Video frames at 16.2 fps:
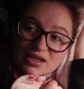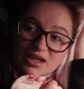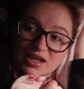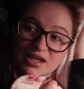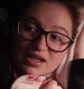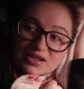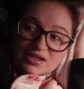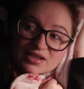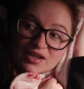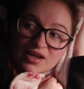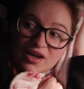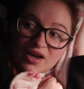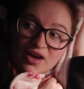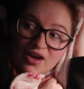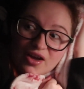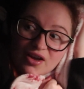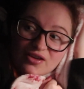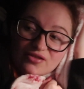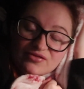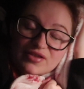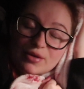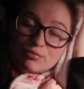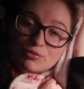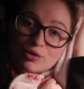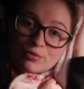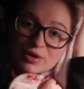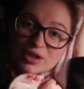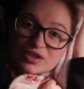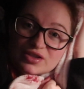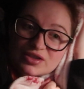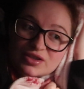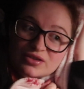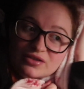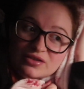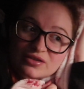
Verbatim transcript: It's Februmas.